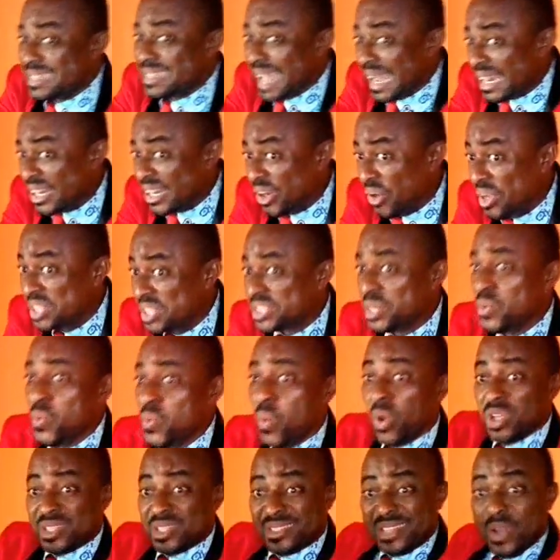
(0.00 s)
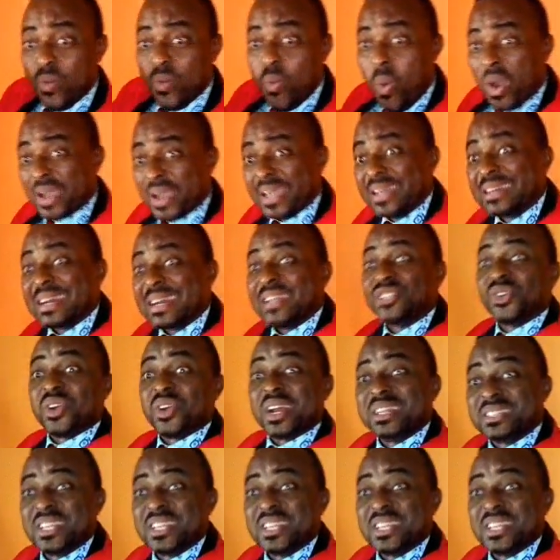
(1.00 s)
but his anointing was still working,